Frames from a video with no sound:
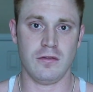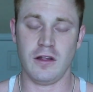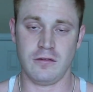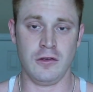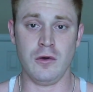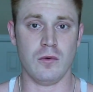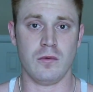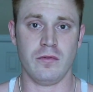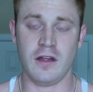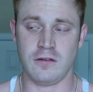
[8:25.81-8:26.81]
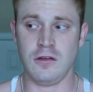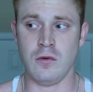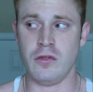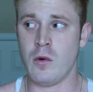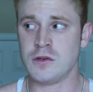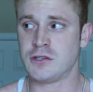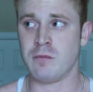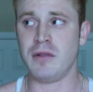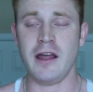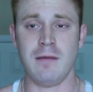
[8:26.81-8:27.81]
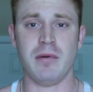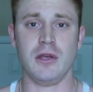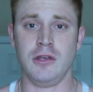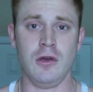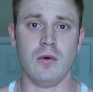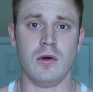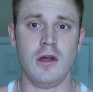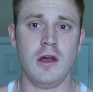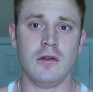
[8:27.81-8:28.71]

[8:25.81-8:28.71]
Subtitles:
That's you, that's you. No one's to blame but you.